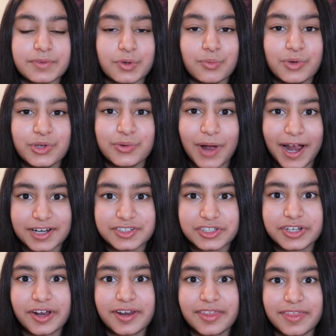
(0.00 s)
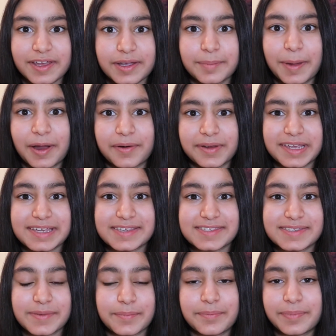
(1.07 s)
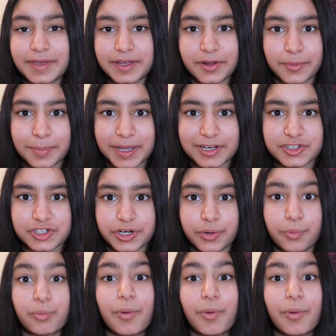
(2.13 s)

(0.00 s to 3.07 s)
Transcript: what you actually got to think about is bigger picture.